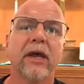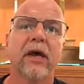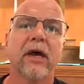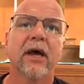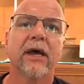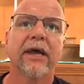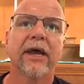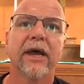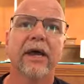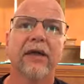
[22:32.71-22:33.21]

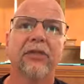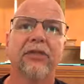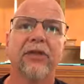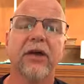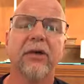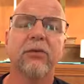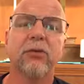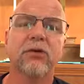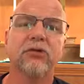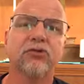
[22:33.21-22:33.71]
again, I
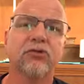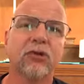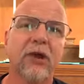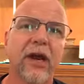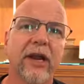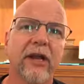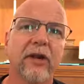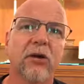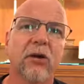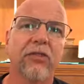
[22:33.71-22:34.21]
think we're
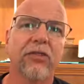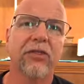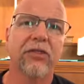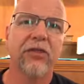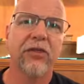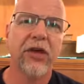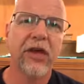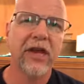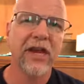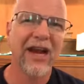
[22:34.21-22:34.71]
treading on
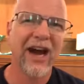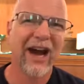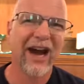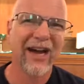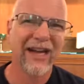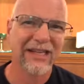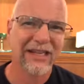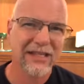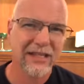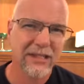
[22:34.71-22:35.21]
thin
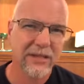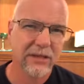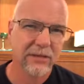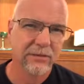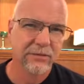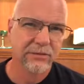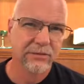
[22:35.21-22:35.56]
ice